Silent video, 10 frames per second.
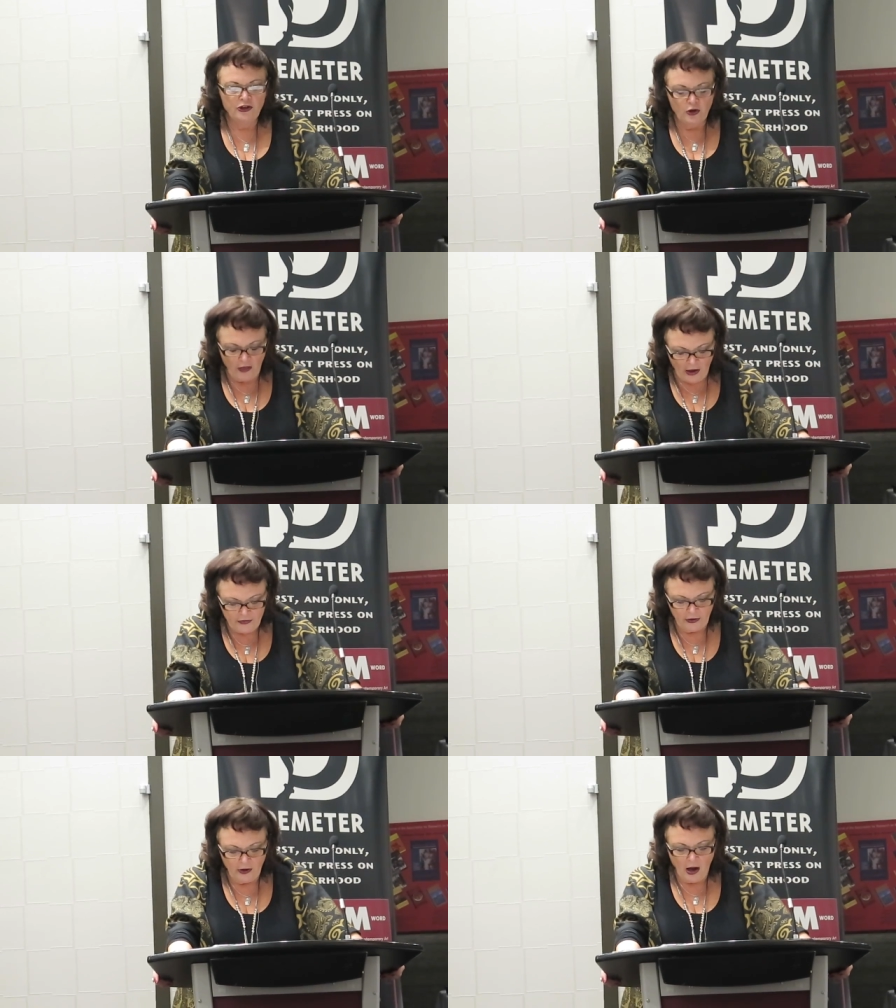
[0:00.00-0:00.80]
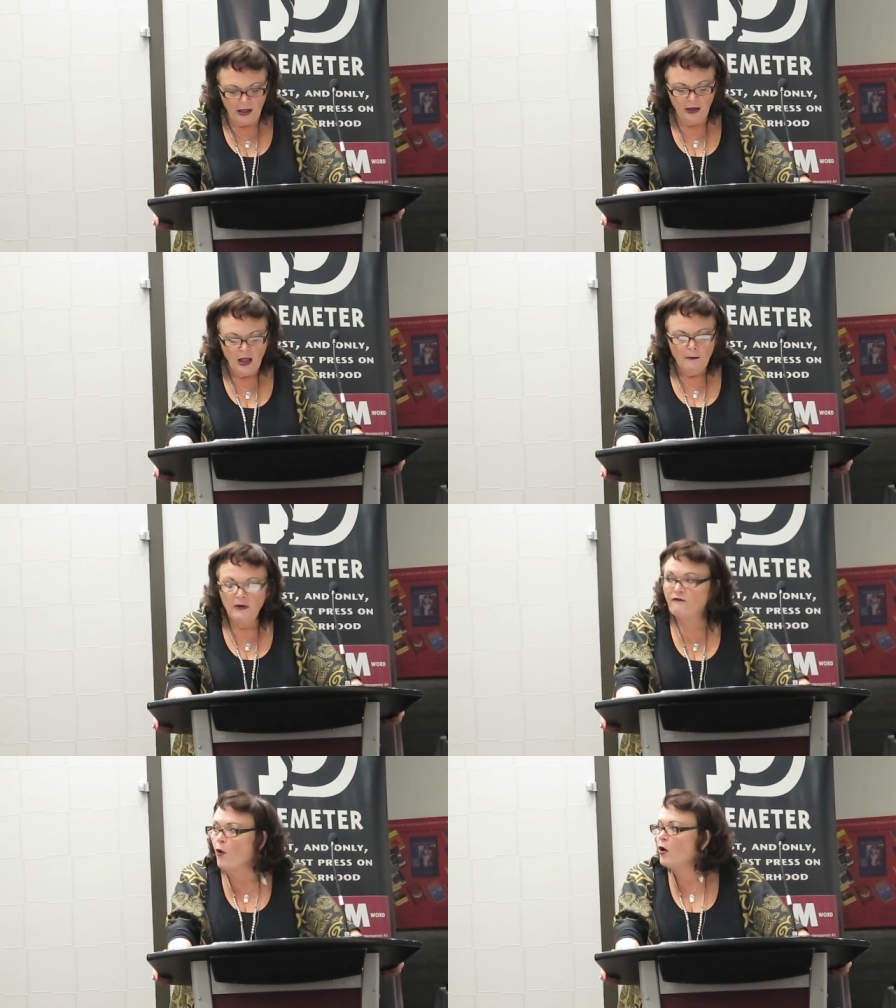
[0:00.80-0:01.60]
in 2009.
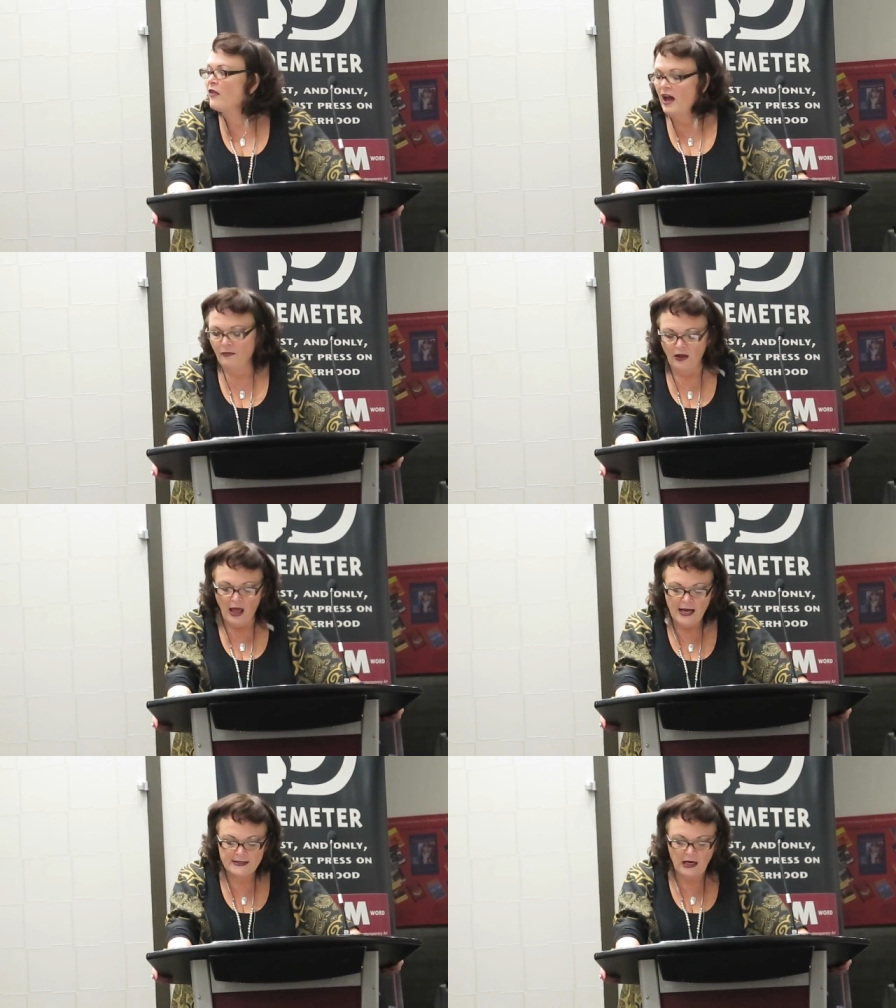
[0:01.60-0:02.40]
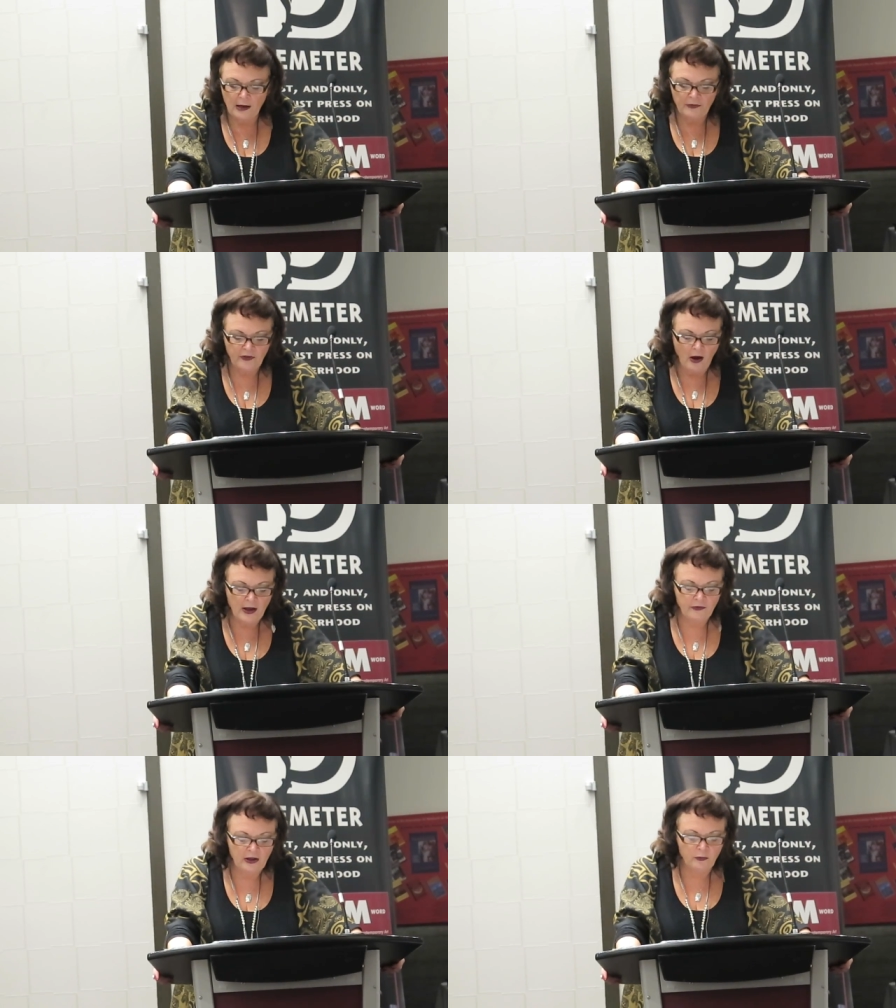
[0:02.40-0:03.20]
Before that, the last time
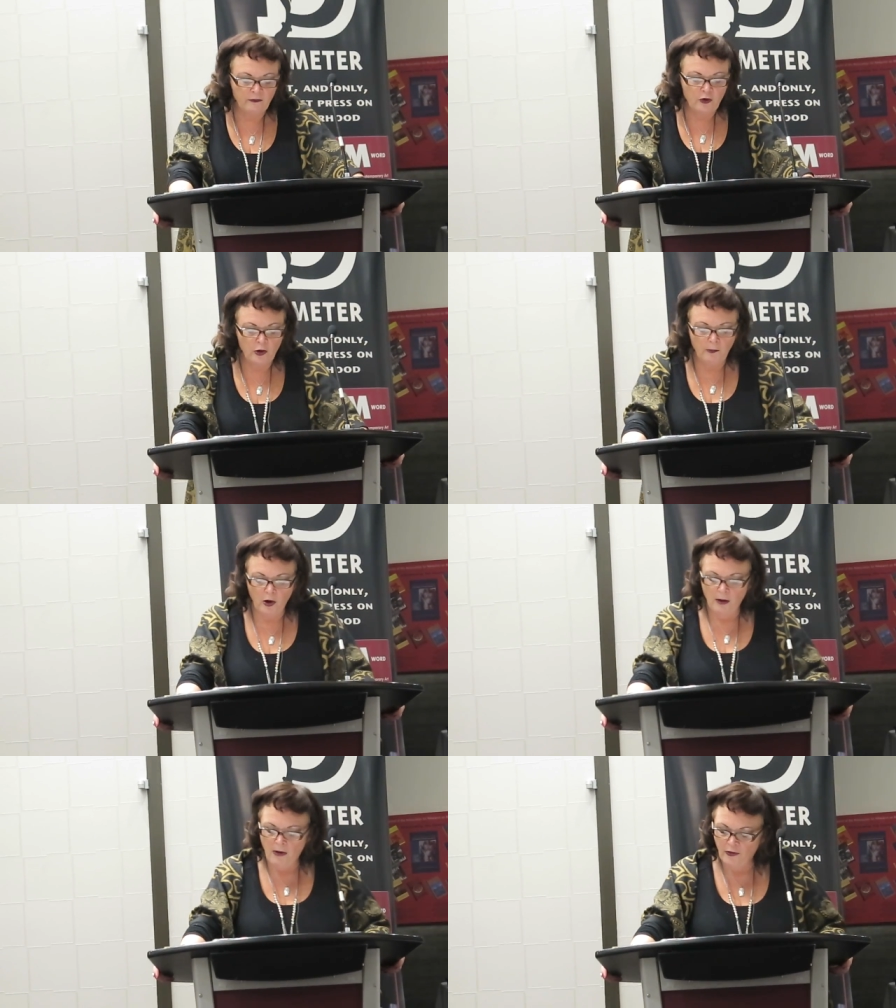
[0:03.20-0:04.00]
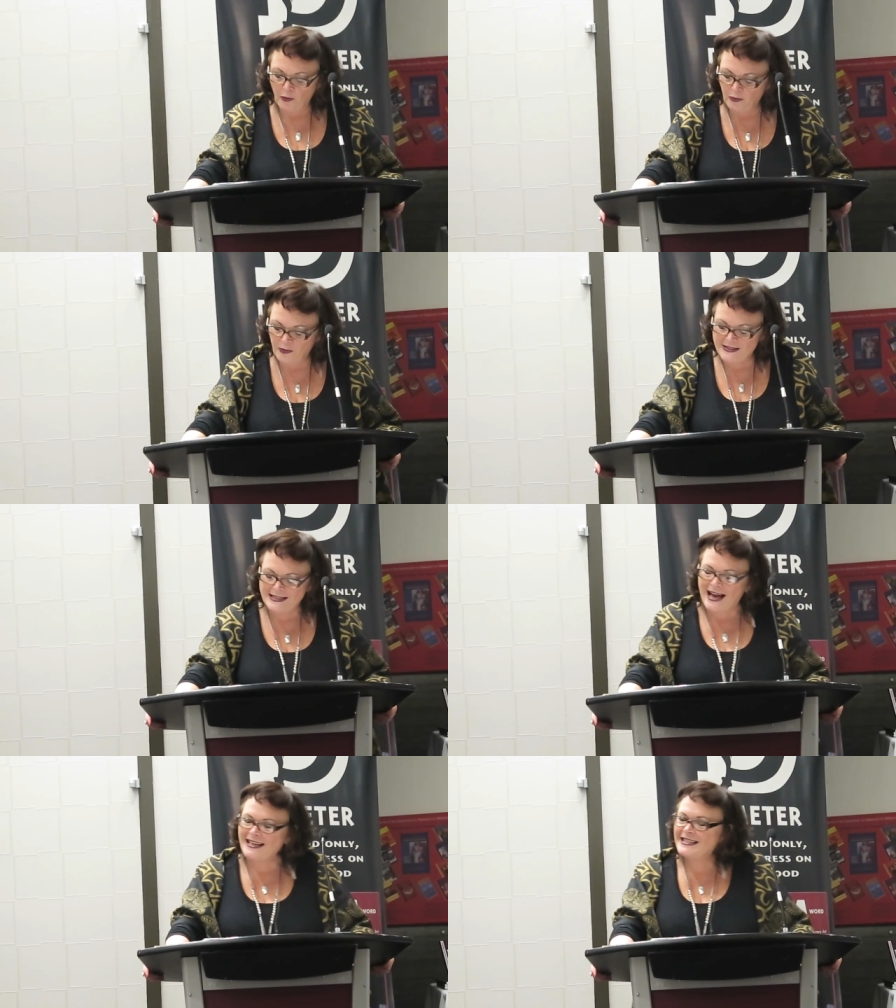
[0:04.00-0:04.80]
Science had reviewed a book on motherhood was
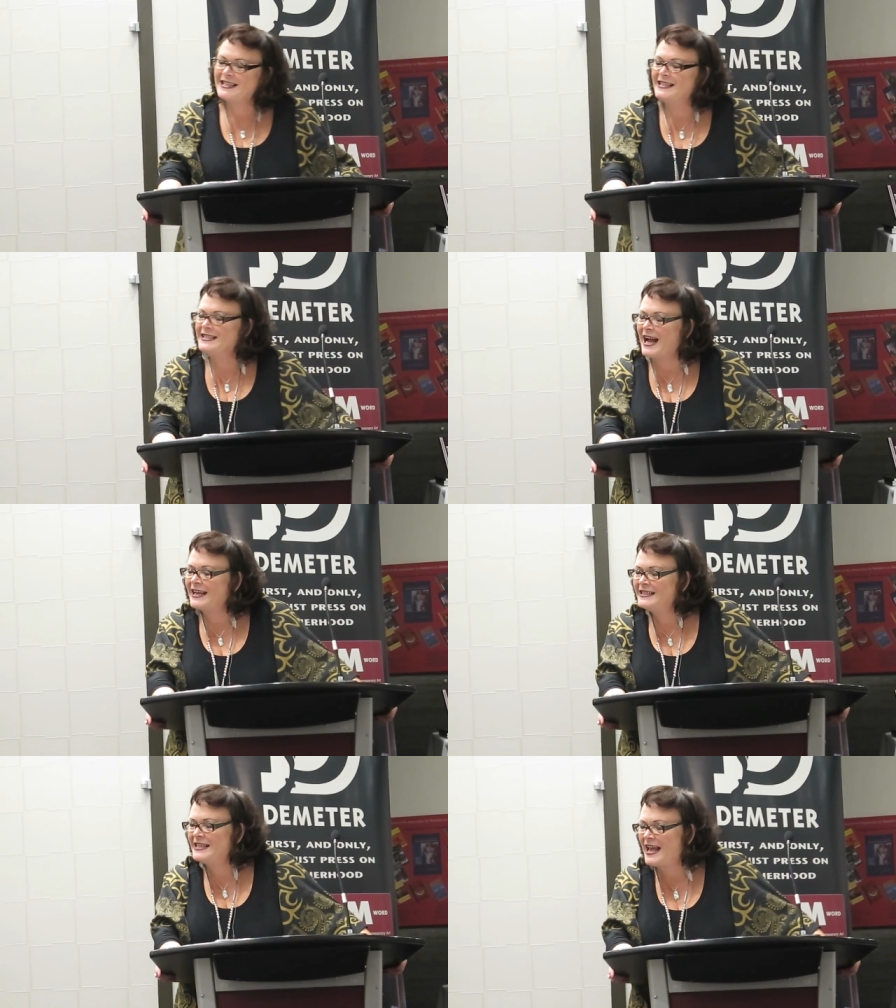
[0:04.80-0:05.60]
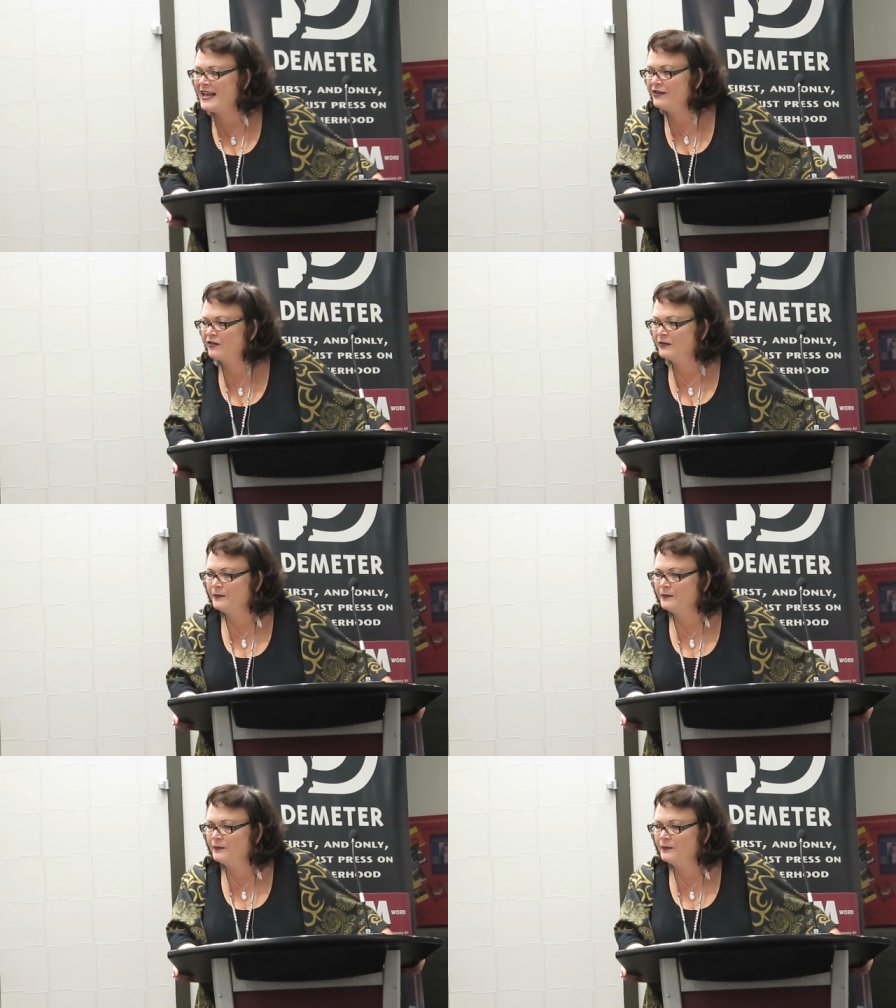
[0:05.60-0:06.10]
1998.